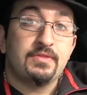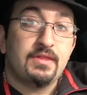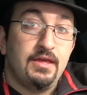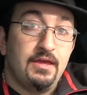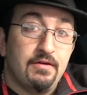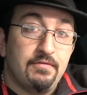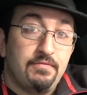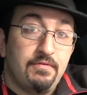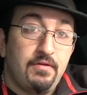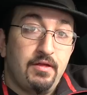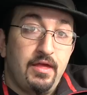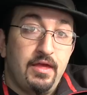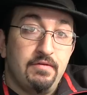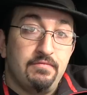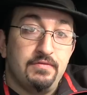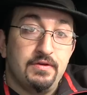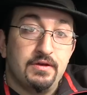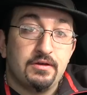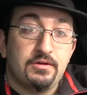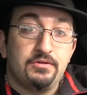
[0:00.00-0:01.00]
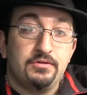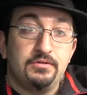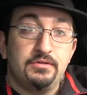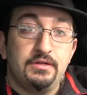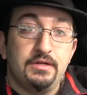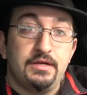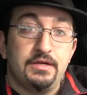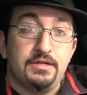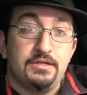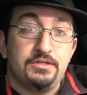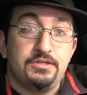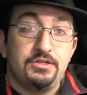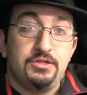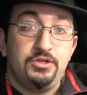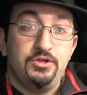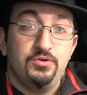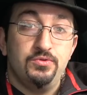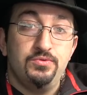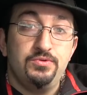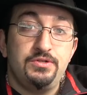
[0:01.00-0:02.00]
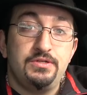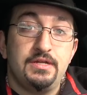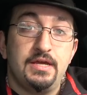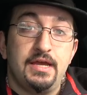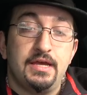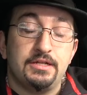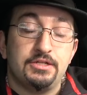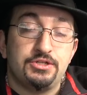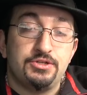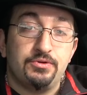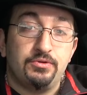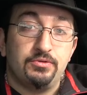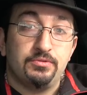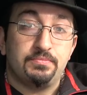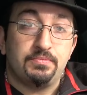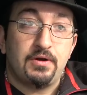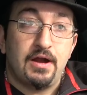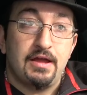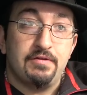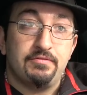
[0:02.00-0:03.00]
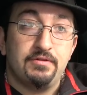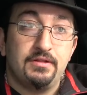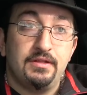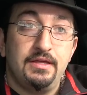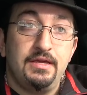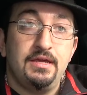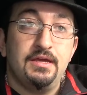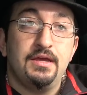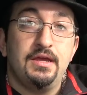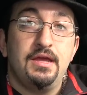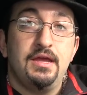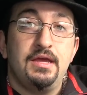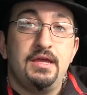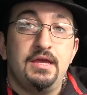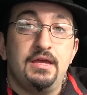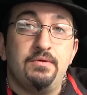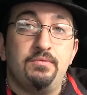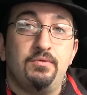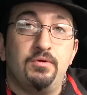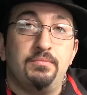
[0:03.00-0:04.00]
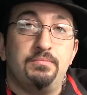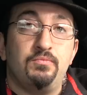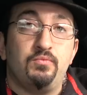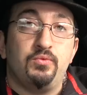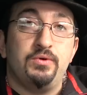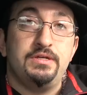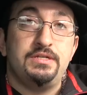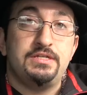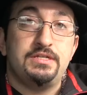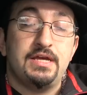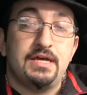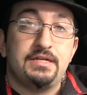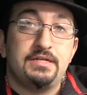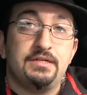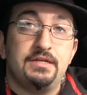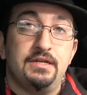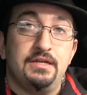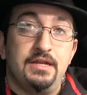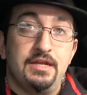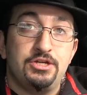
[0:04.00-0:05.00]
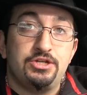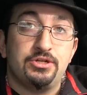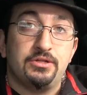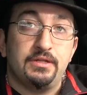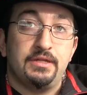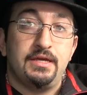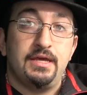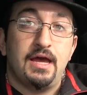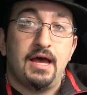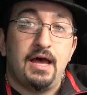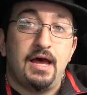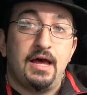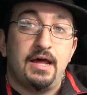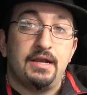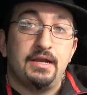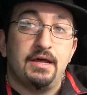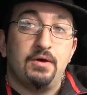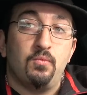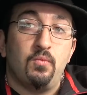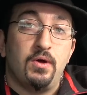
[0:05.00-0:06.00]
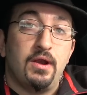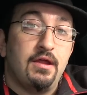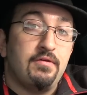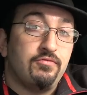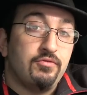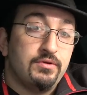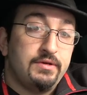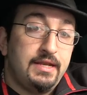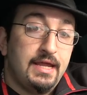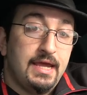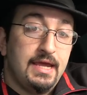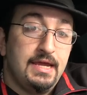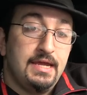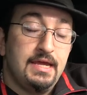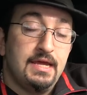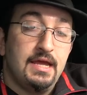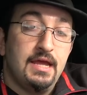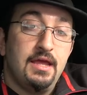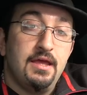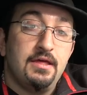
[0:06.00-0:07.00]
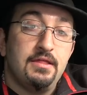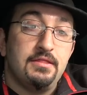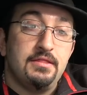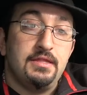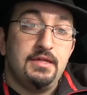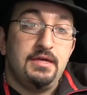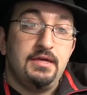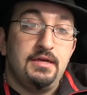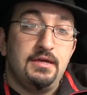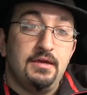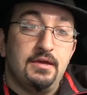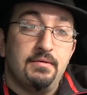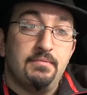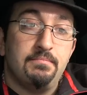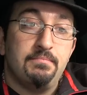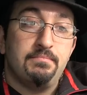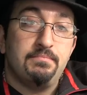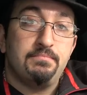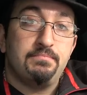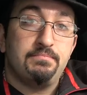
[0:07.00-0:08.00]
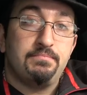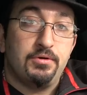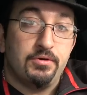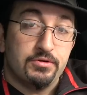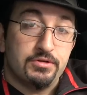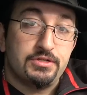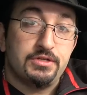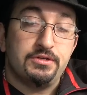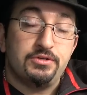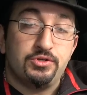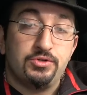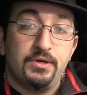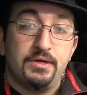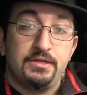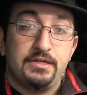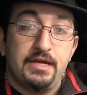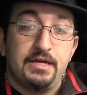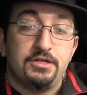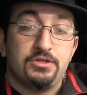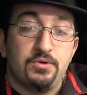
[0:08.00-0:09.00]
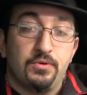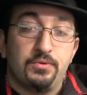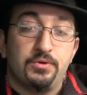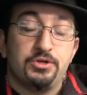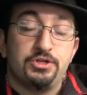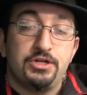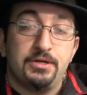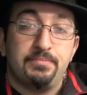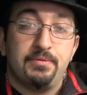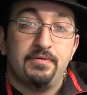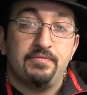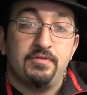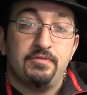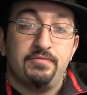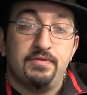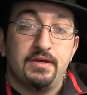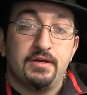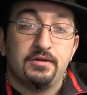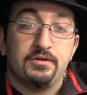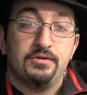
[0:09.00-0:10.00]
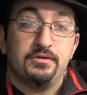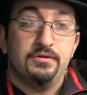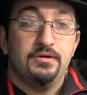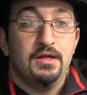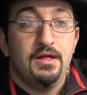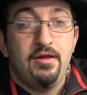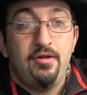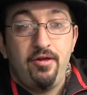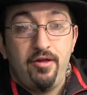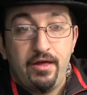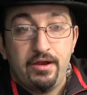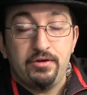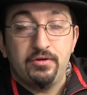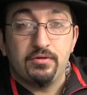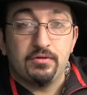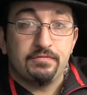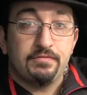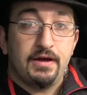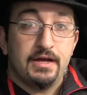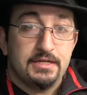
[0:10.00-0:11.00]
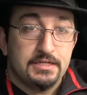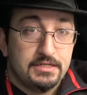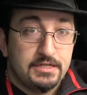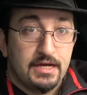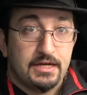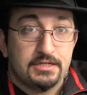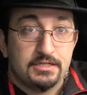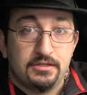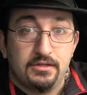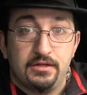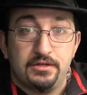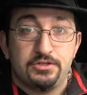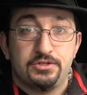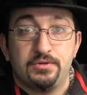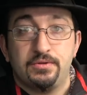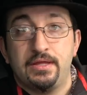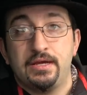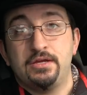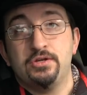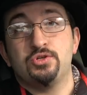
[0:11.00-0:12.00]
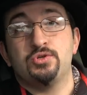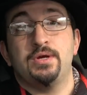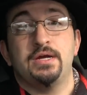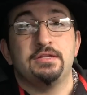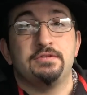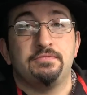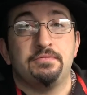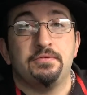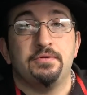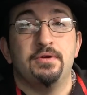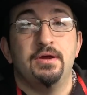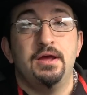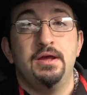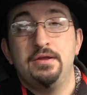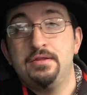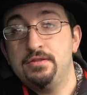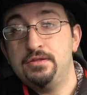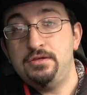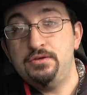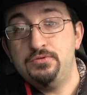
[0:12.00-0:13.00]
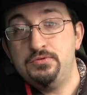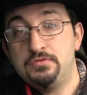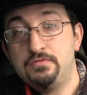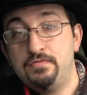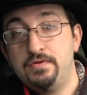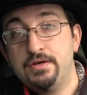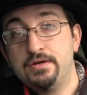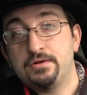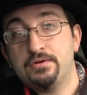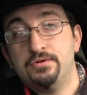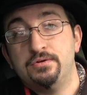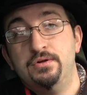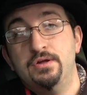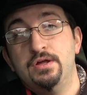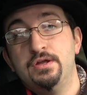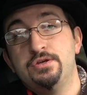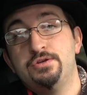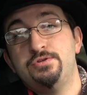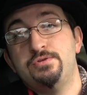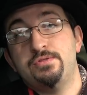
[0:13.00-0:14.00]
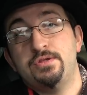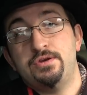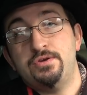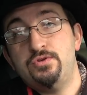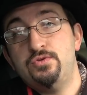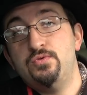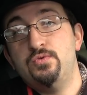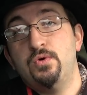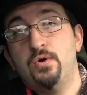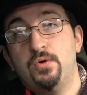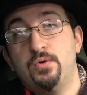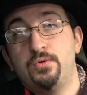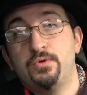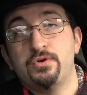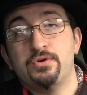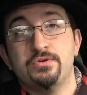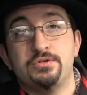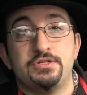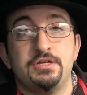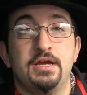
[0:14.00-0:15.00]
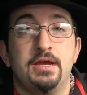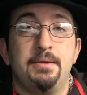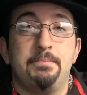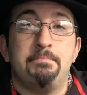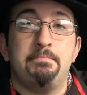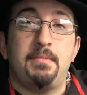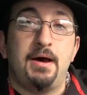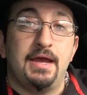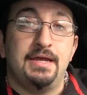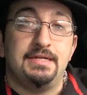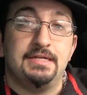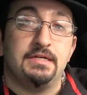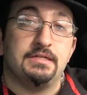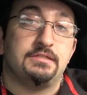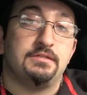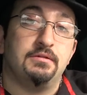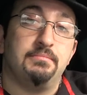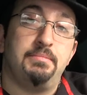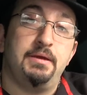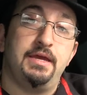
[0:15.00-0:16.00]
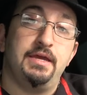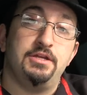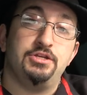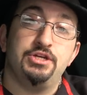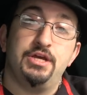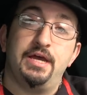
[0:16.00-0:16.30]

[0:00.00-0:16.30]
if a vehicle is used and sold privately, it will reset initially on whatever day the person tra takes ownership of the vehicle and notifies Tesla so they can transfer the used vehicle to the new owner's My Tesla page